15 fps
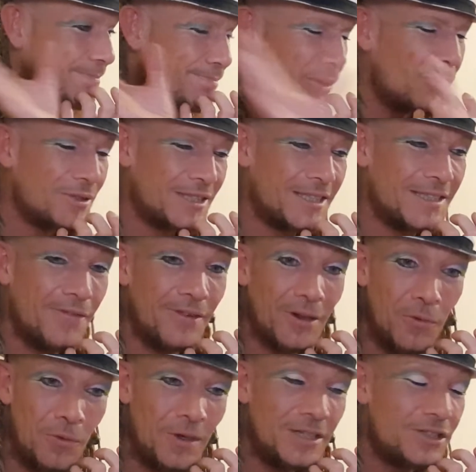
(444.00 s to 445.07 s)
boxes and everything,
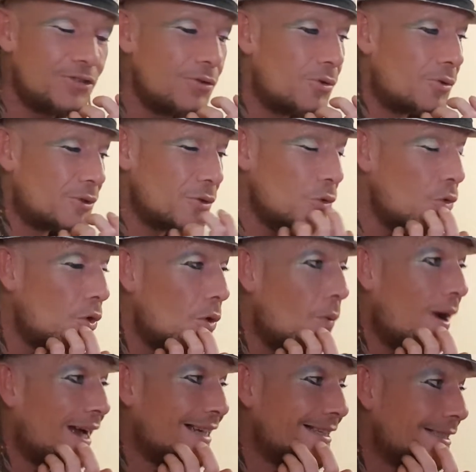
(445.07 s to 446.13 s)
all in drawers, all
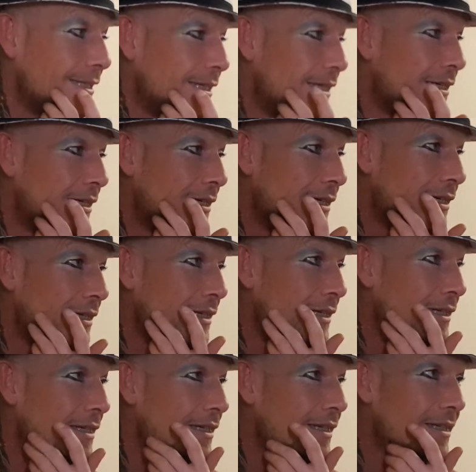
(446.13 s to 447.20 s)
away.
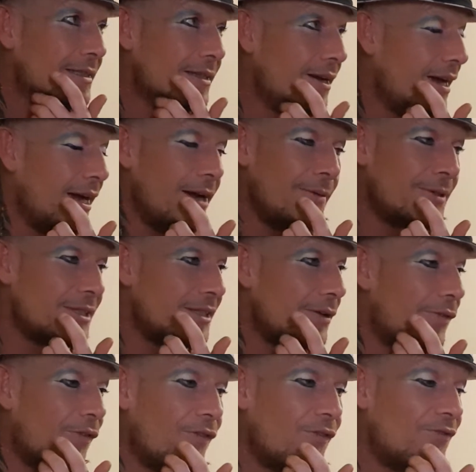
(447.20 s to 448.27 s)
So how am I still
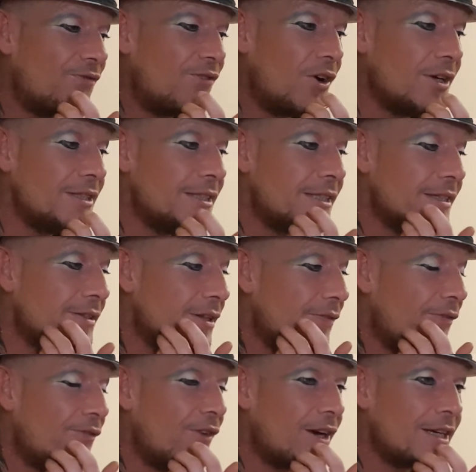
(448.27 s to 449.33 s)
finding the
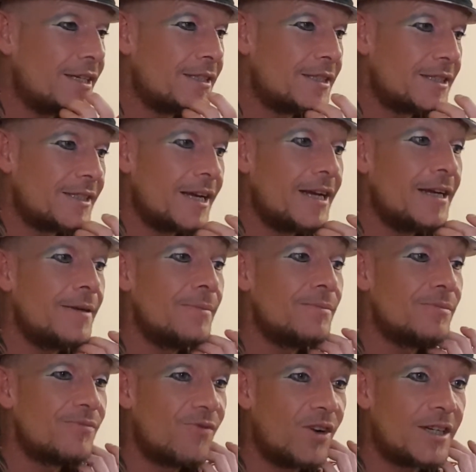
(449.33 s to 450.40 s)
fucking
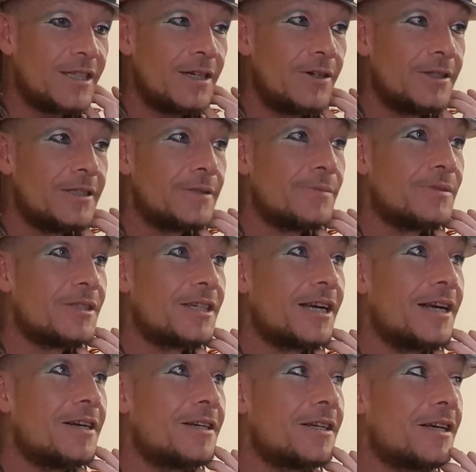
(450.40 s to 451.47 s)
same fucking items
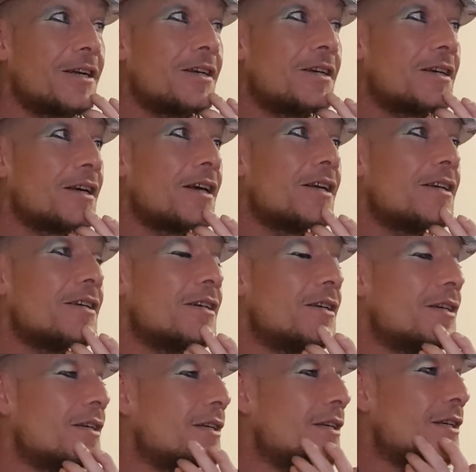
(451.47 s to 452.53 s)
again and again and again?
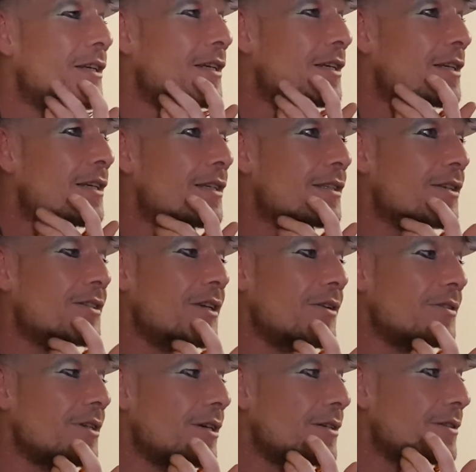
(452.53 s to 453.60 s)
It's, I
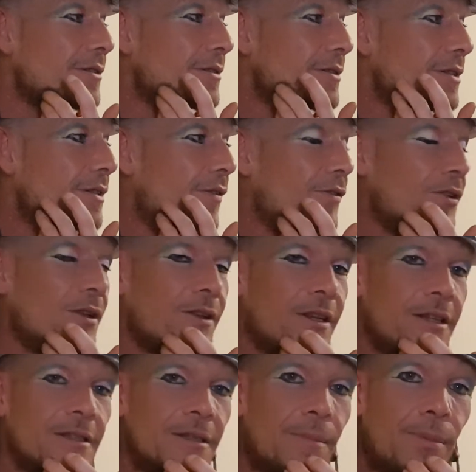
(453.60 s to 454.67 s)
don't know. I think
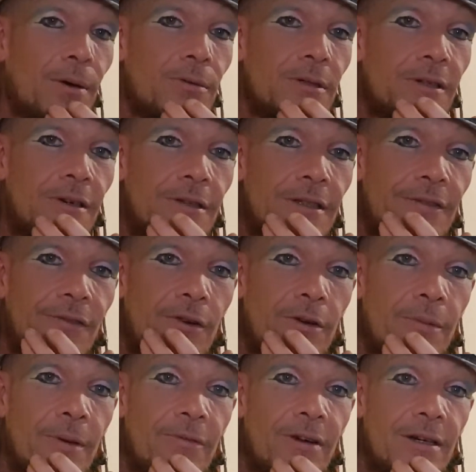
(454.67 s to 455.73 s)
there's a poltergeist following
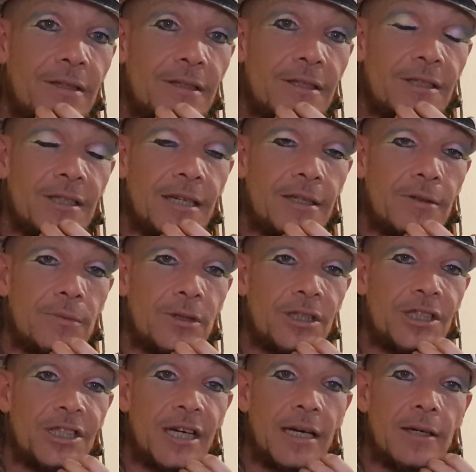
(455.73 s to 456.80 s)
me around and just taking all the
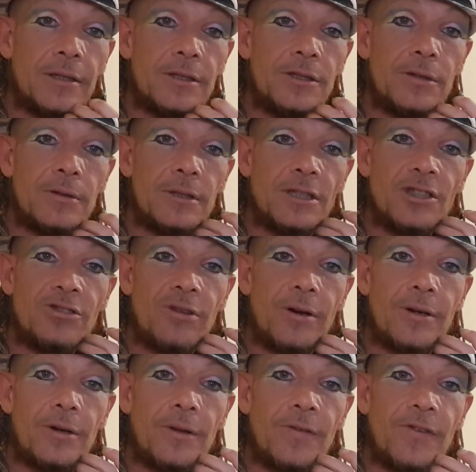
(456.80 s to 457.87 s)
shit out of the drawers and throwing
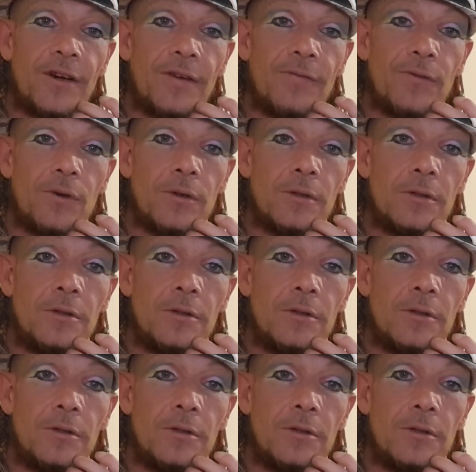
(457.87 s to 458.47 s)
it on the fucking floor.